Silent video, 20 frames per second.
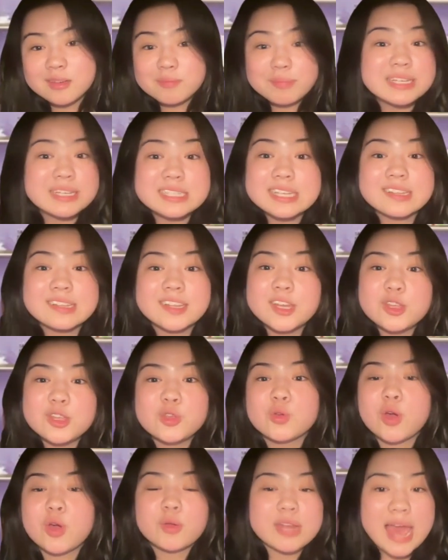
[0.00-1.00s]
Basically,
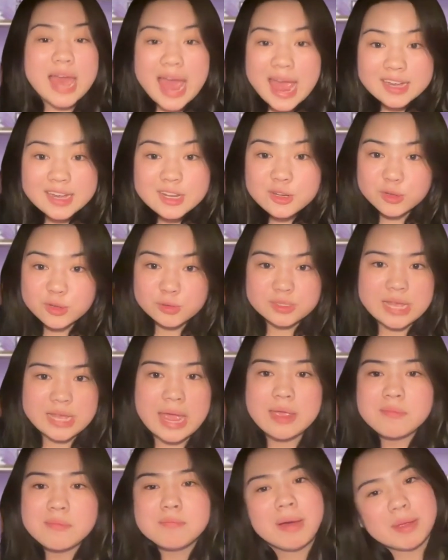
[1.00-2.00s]
you go to any news site,